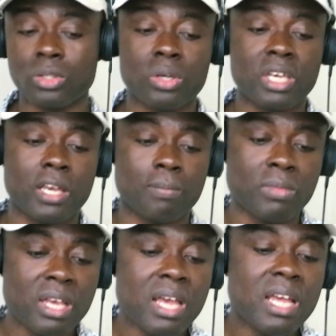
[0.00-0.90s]
Okay.
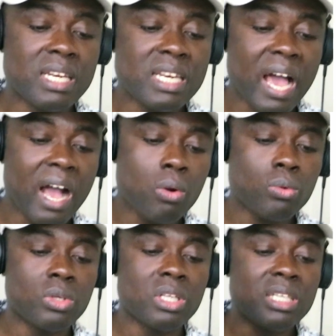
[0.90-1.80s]

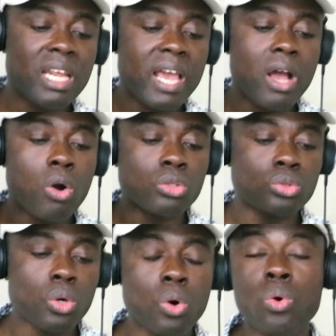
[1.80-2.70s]
Now, they
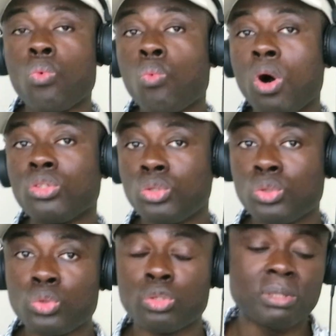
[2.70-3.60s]
also want
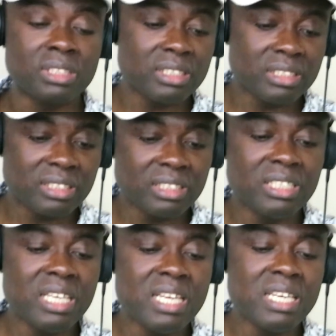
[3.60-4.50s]
you to be
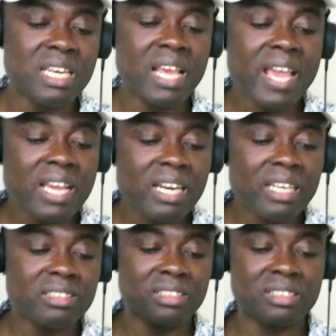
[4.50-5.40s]
teaching in
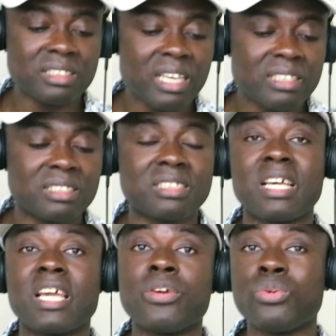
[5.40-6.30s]
English state
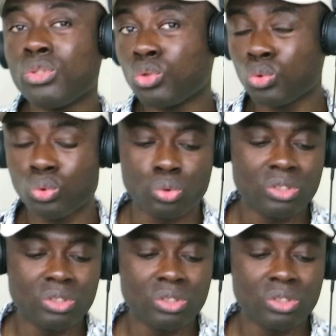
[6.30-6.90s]
secondary school.